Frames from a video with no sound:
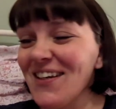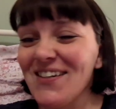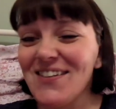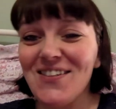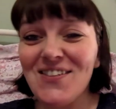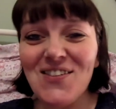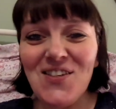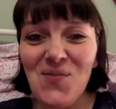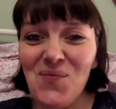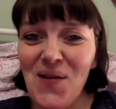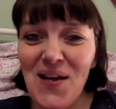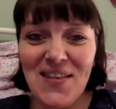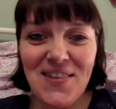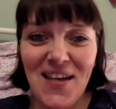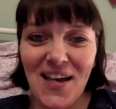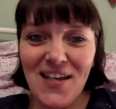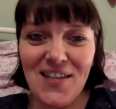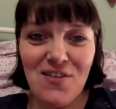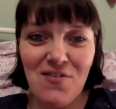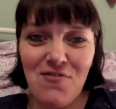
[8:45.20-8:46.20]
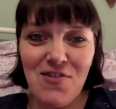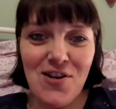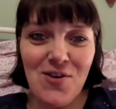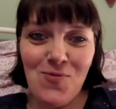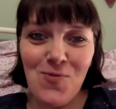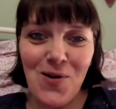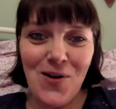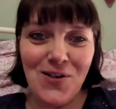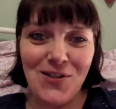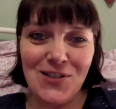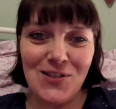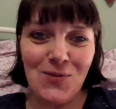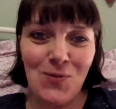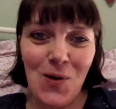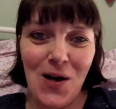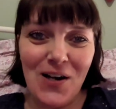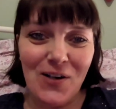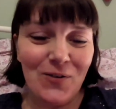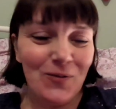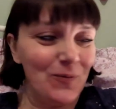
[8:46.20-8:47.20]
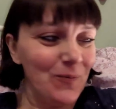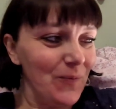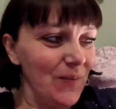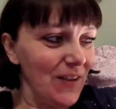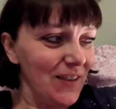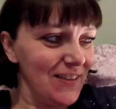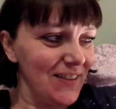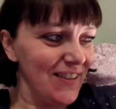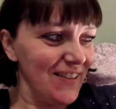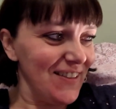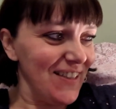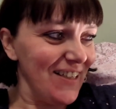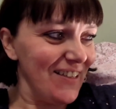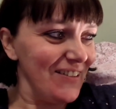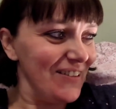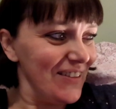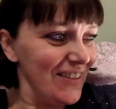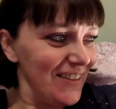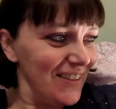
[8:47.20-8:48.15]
Does it mean that in the real world as well? I don't know.